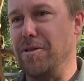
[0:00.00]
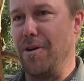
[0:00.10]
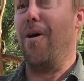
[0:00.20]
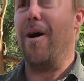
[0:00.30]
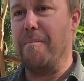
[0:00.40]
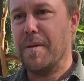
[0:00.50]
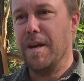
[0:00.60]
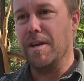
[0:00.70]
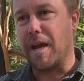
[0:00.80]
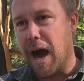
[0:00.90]
time,
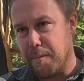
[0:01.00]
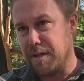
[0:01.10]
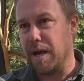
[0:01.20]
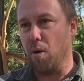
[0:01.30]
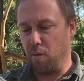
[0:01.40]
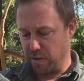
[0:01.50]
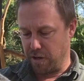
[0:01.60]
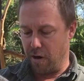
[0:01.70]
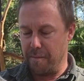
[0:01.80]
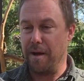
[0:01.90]
you can't be there all the
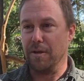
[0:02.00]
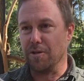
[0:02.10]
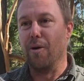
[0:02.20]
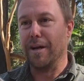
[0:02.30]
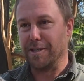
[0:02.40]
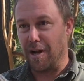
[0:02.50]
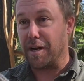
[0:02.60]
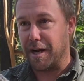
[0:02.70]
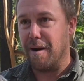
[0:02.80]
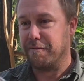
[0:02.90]
time, and the toy is like
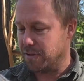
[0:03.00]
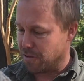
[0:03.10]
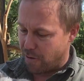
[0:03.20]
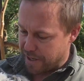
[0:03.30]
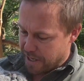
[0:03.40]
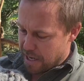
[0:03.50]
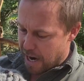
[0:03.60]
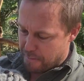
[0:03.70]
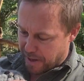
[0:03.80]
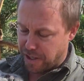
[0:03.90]
a comfort toy.
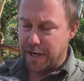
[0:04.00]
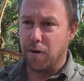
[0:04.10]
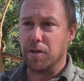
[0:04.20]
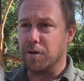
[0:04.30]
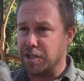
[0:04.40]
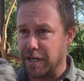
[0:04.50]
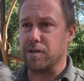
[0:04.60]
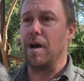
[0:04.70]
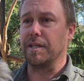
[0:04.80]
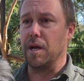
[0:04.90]
They cling onto it just
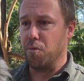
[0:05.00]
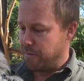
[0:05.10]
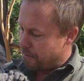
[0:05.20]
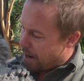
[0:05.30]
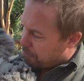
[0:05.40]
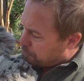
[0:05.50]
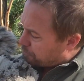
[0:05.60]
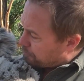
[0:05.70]
like they would mum.